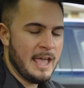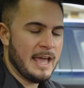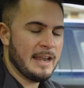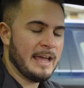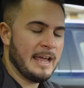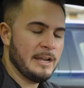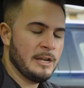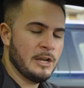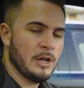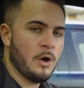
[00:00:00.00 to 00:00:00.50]
and
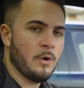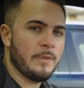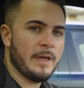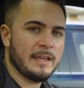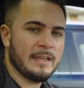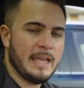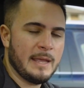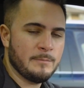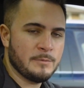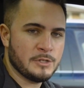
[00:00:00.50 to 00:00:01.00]
I know
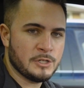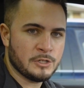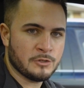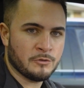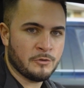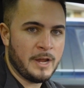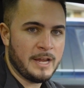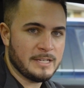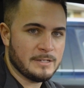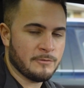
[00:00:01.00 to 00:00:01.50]
that came
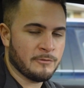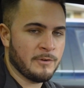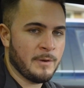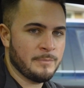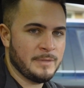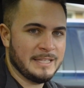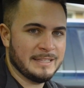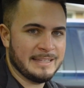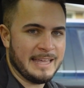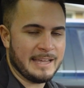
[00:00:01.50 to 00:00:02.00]
straight
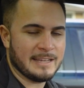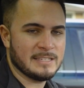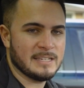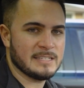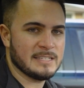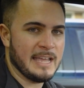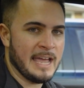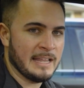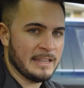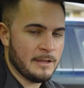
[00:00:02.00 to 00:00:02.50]
from the
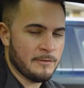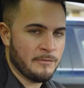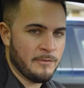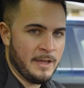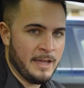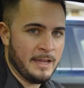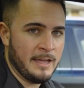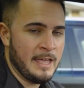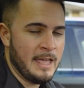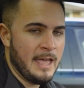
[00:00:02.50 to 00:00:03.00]
Lexus
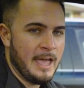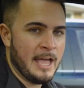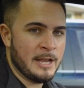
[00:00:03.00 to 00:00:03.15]
LFA,